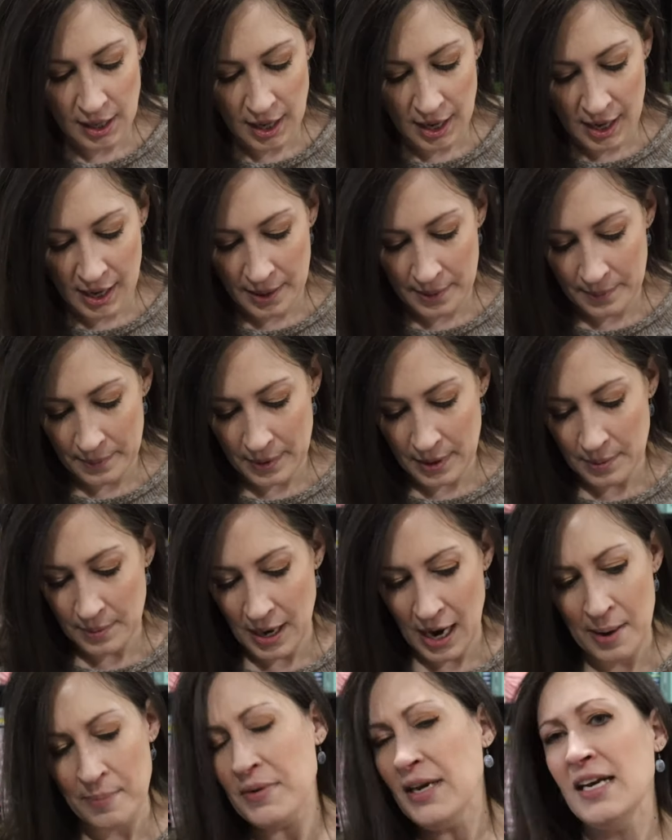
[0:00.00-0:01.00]
um,
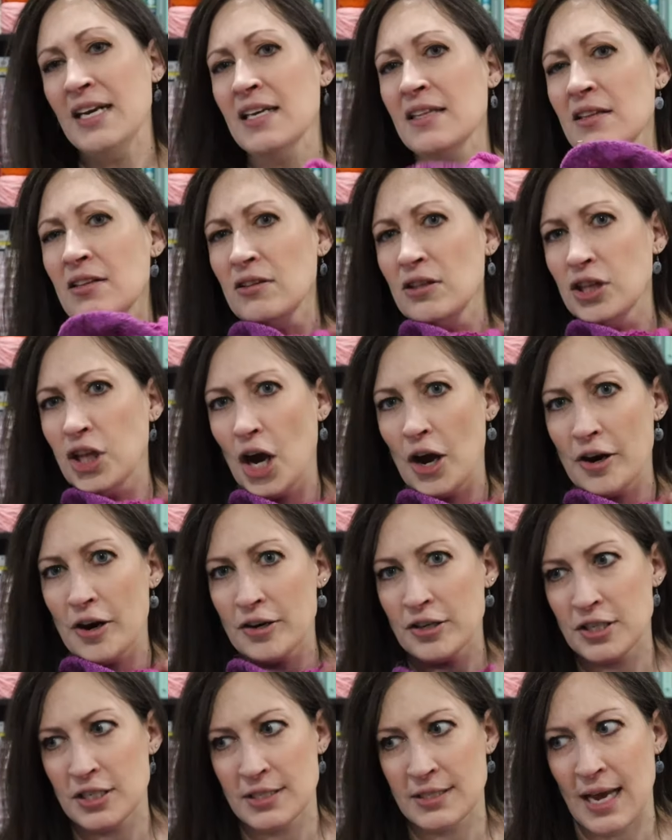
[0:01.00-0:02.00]
I'm knitting the
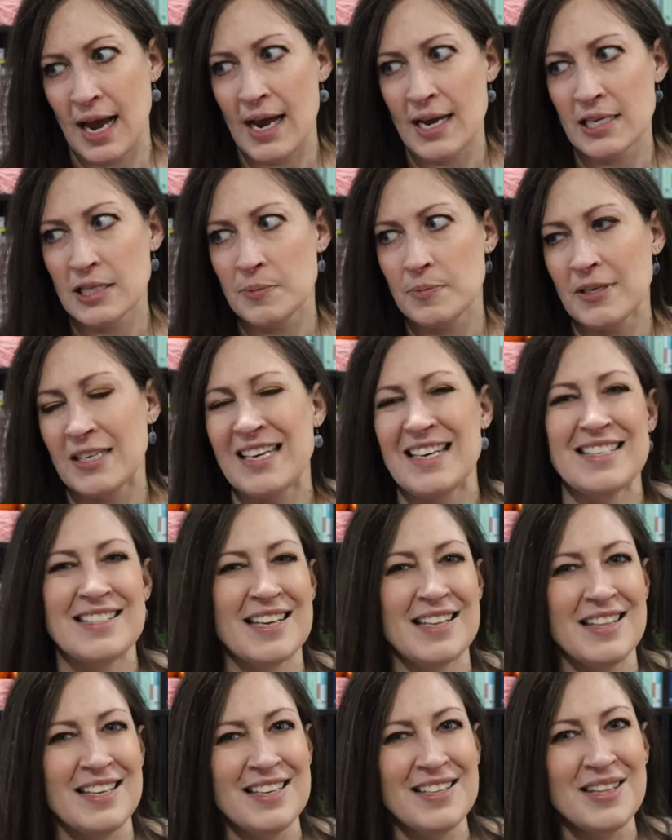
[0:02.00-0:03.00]
large size because I
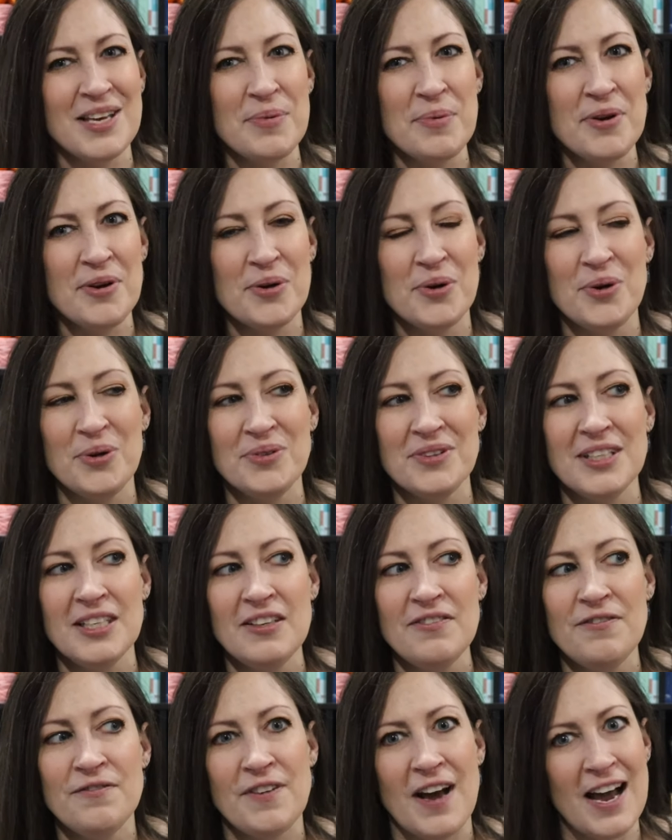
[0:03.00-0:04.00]
think there were
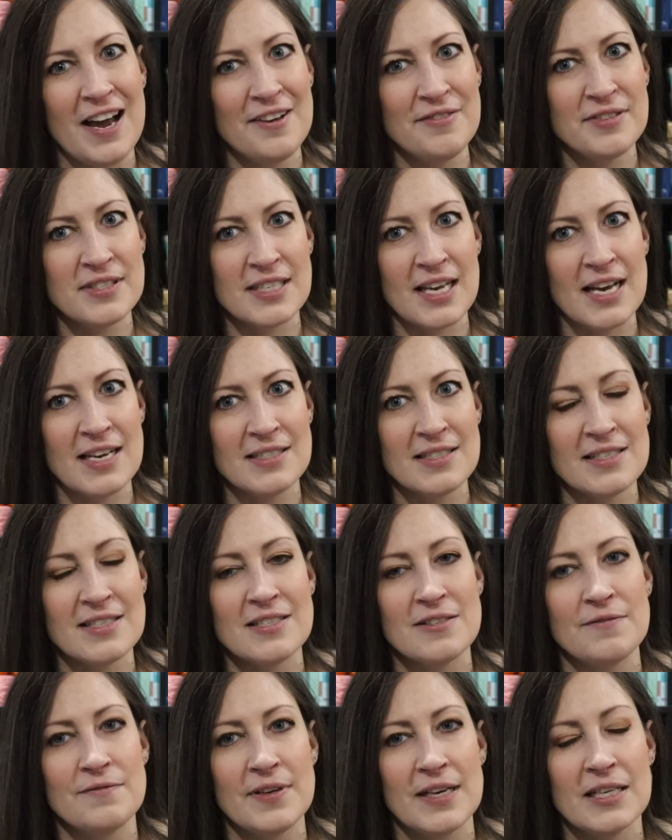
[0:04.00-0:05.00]
only five sizes
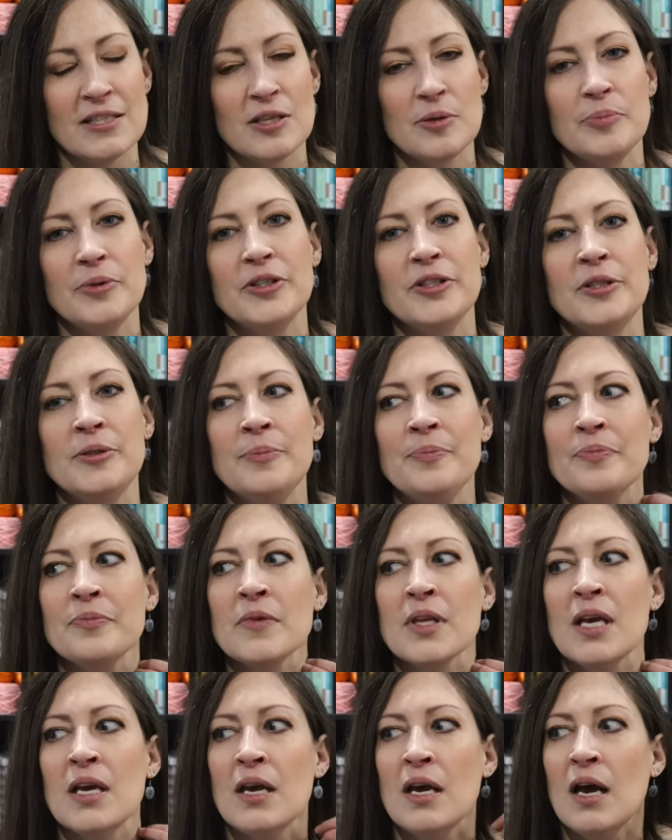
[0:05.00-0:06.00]
available.
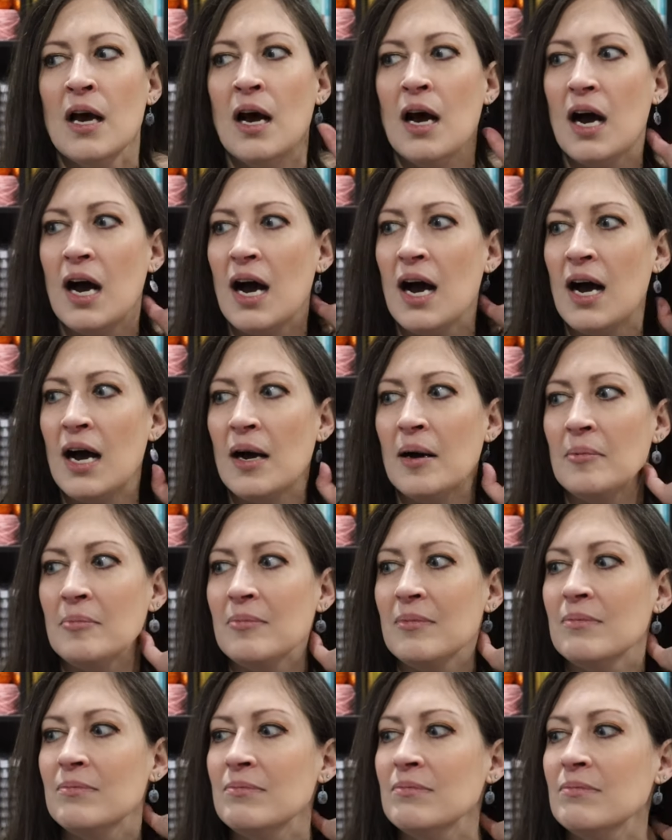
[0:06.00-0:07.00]

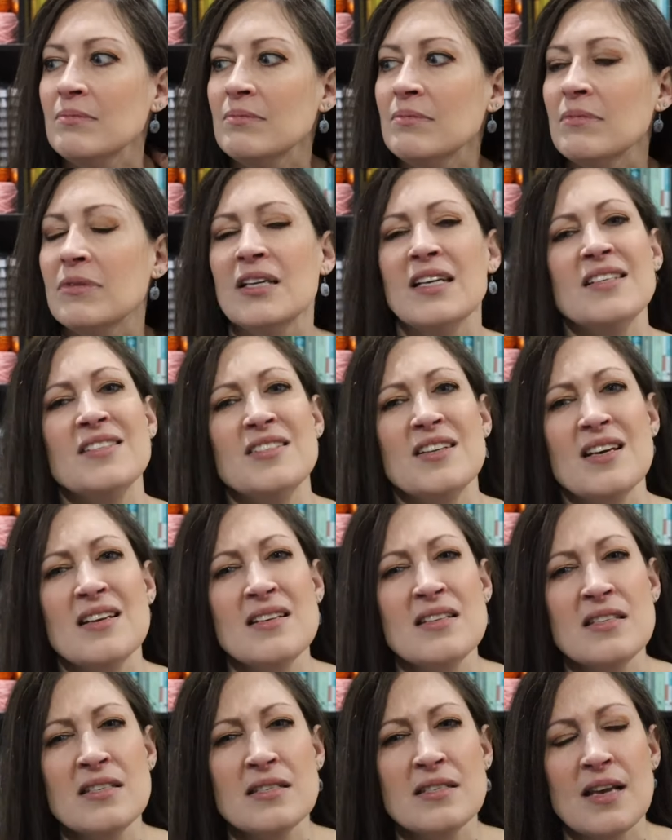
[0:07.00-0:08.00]
Um, I
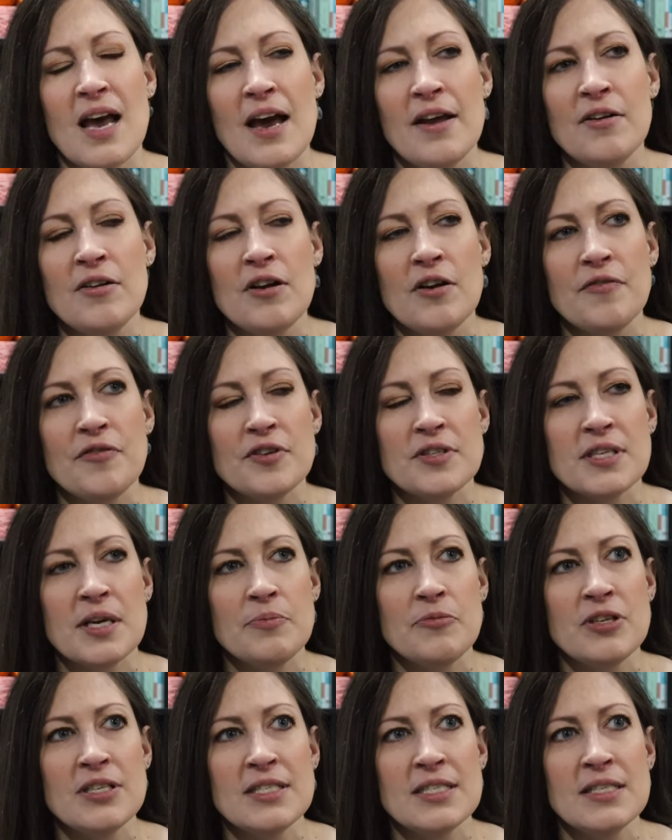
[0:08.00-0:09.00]
just I don't know for some
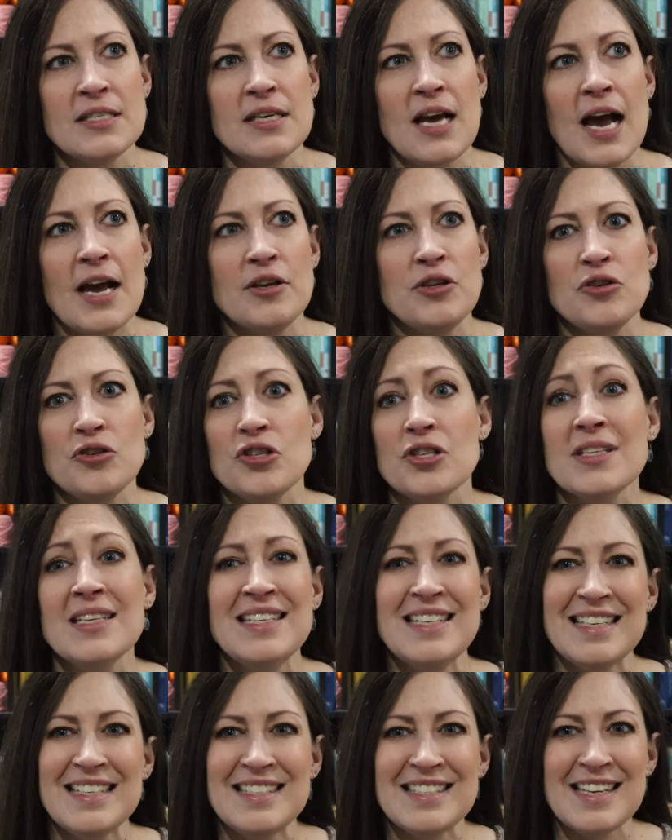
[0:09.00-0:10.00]
reason I usually
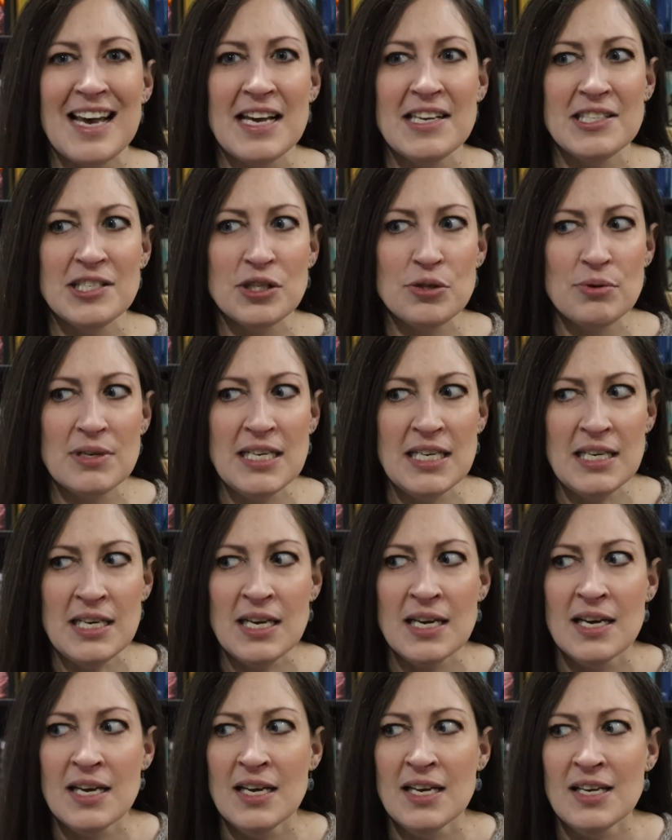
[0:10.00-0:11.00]
knit size three,
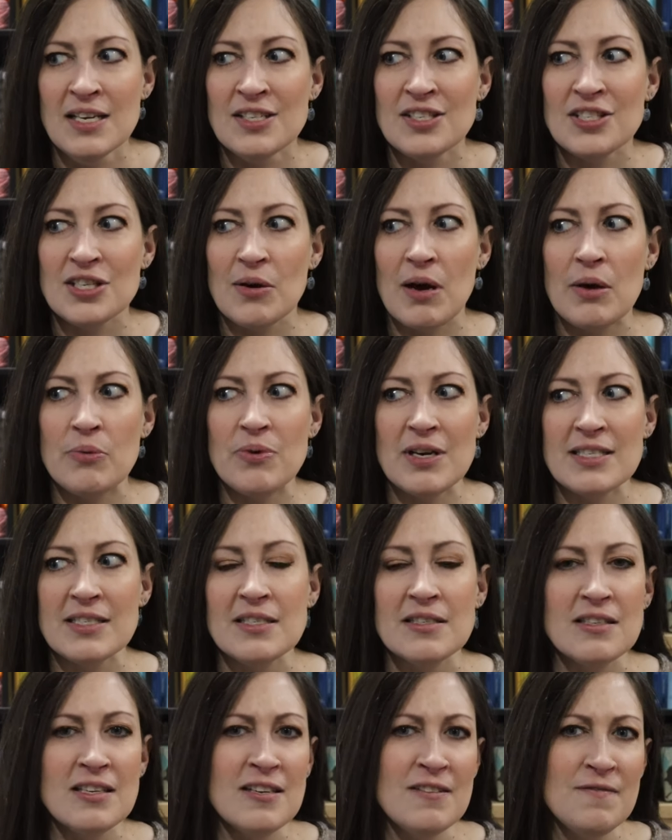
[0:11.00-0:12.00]
so I
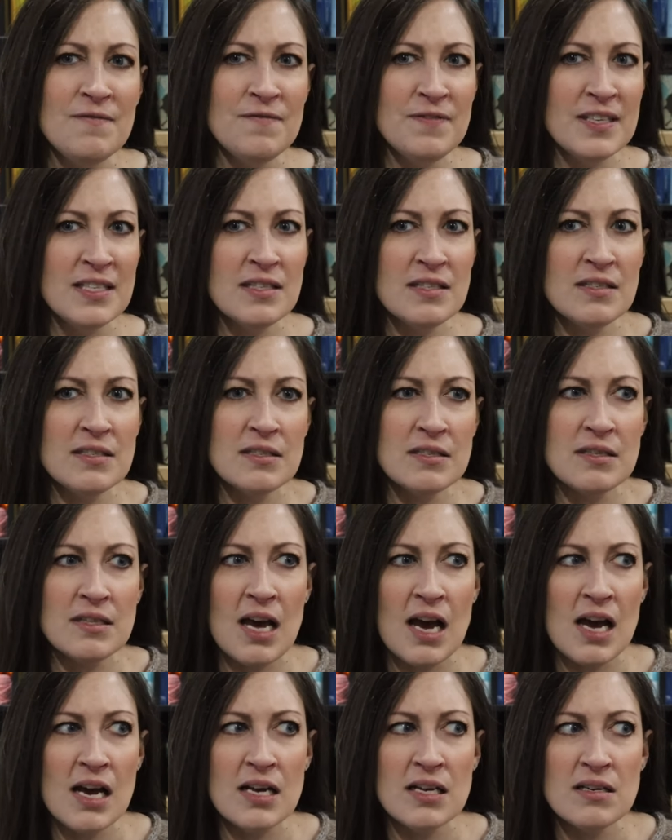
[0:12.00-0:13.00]
wasn't convinced
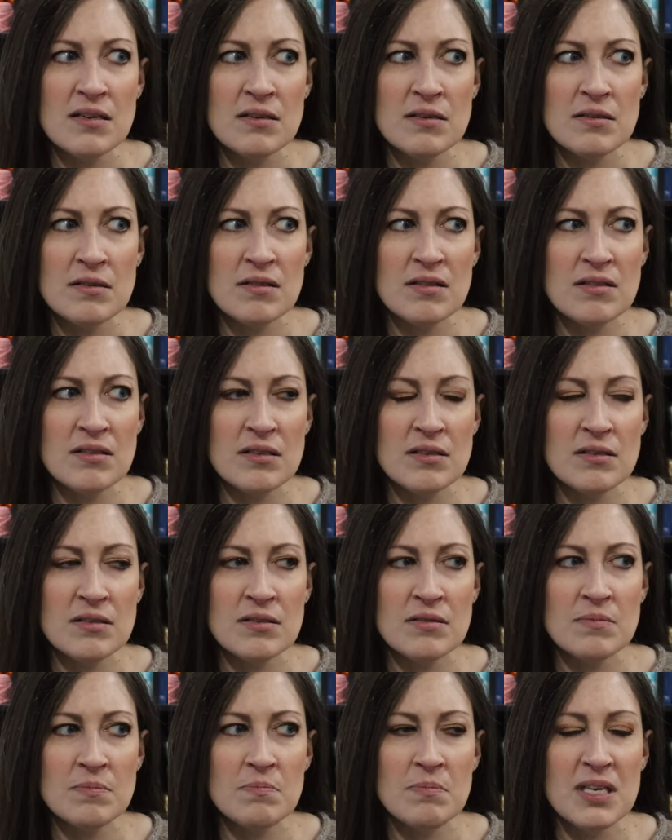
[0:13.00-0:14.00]
that the
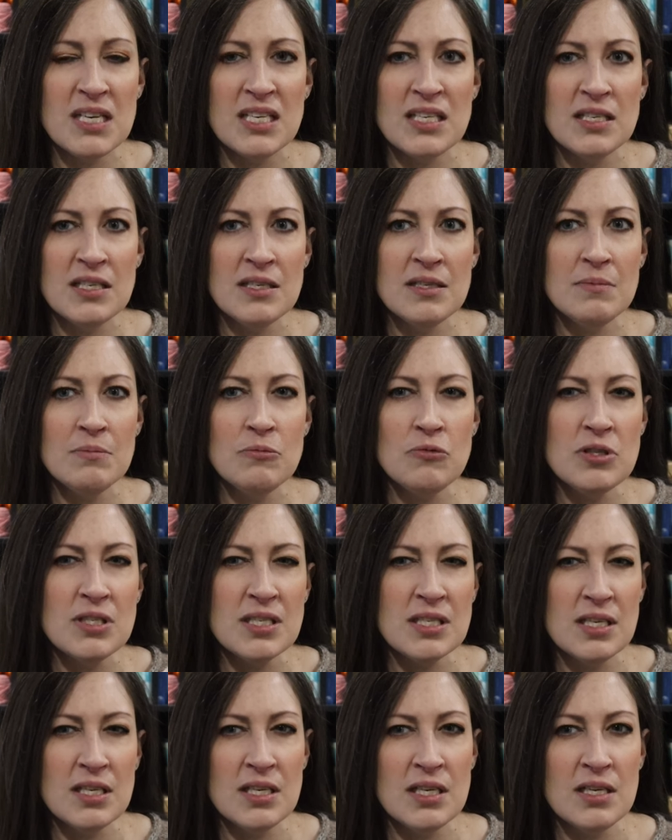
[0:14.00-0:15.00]
medium was
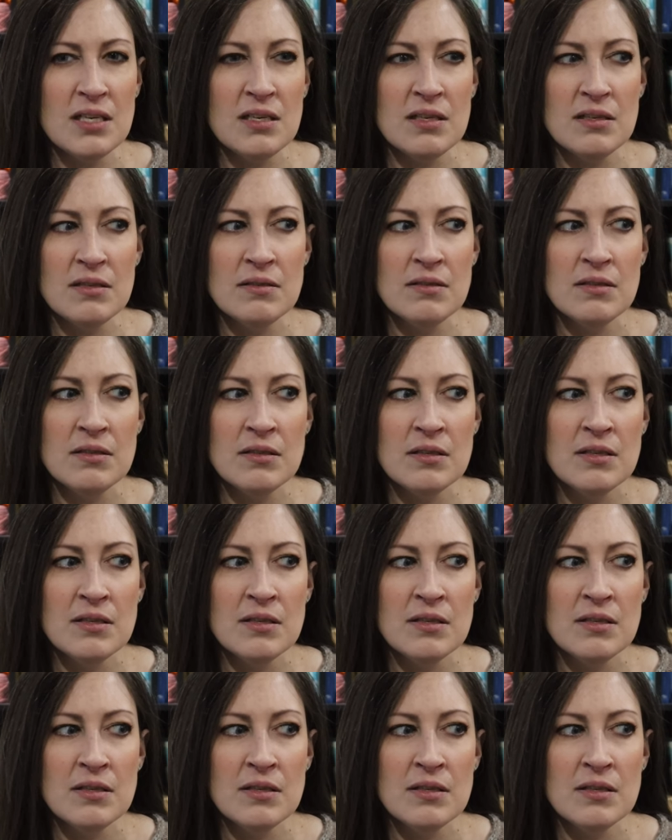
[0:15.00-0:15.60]
gonna